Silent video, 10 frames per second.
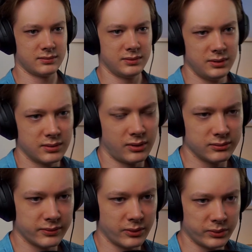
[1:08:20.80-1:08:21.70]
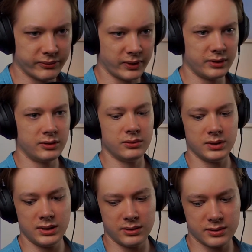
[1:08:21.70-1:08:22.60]
The only funding you
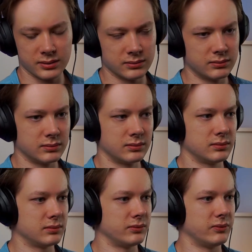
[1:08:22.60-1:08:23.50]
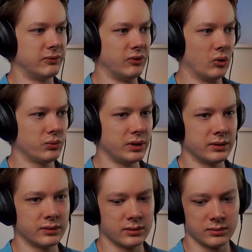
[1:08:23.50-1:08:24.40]
need is a phone
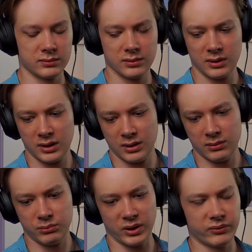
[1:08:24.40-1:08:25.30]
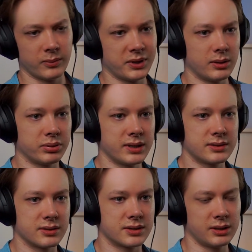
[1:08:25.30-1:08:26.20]
and preferably a place
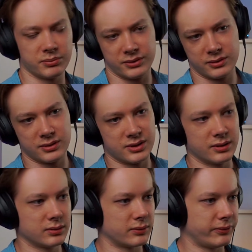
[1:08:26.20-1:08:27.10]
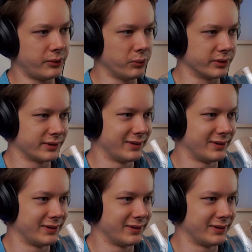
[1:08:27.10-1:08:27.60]
to sit. Sit on the floor.